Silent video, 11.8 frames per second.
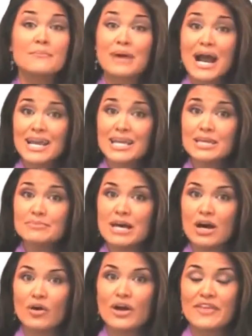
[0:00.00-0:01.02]
by
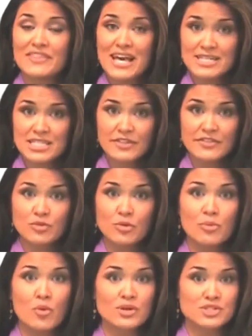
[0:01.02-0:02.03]
email in the activity
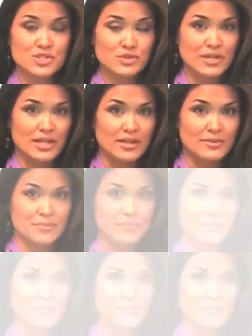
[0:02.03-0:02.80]
reports screen.